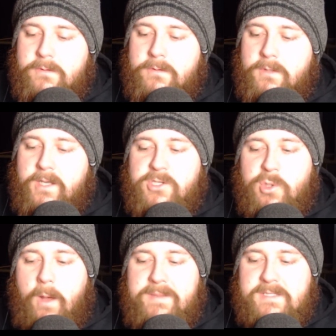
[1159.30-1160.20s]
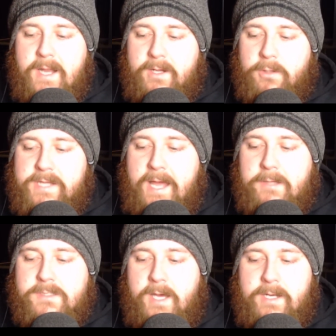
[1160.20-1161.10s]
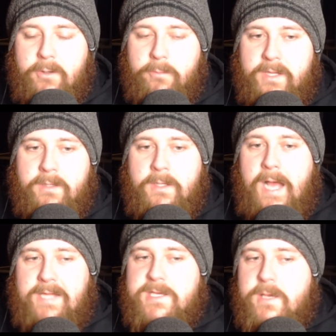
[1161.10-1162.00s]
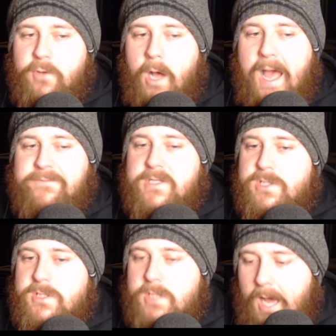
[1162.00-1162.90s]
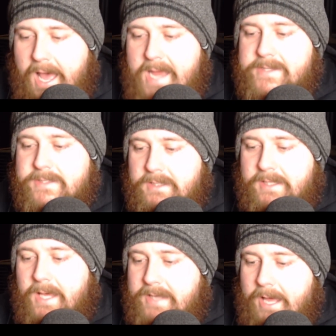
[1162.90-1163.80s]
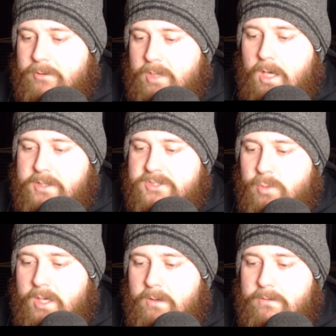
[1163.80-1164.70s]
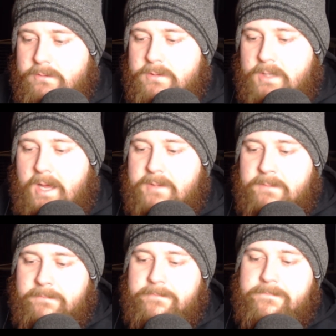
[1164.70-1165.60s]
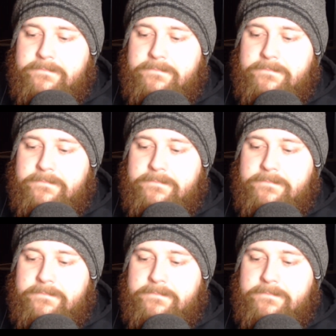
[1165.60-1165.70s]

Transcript: And then chew up his leg on the outside a little bit. I think you've got to have the size to get down Garn as well. You know what I mean?